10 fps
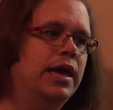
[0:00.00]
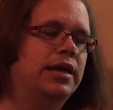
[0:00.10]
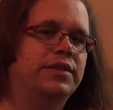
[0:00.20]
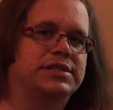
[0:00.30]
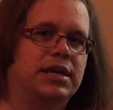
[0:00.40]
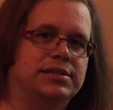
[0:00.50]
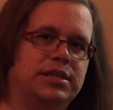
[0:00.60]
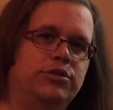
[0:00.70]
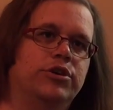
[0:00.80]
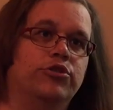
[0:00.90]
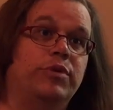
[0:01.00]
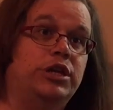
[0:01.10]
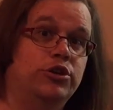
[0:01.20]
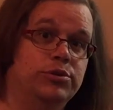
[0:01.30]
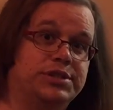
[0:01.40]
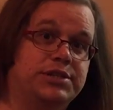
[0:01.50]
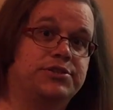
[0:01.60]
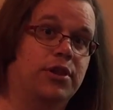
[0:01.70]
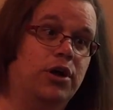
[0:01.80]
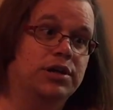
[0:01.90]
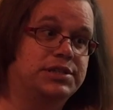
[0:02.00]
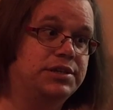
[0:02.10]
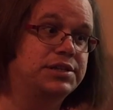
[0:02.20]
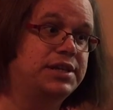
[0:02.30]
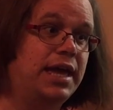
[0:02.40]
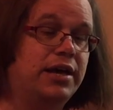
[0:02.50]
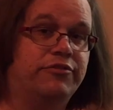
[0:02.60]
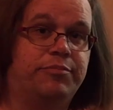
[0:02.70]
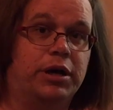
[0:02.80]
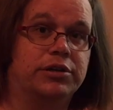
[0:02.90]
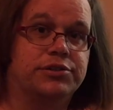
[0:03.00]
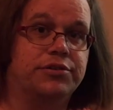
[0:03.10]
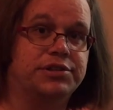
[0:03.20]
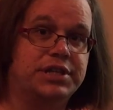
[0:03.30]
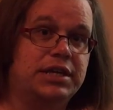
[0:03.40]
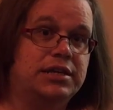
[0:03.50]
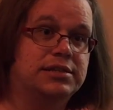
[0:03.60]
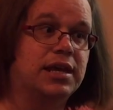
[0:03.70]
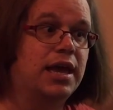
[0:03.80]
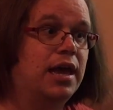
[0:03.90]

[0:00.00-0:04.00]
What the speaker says: in the sense that you can reuse it so long as it doesn't have bugs or disease.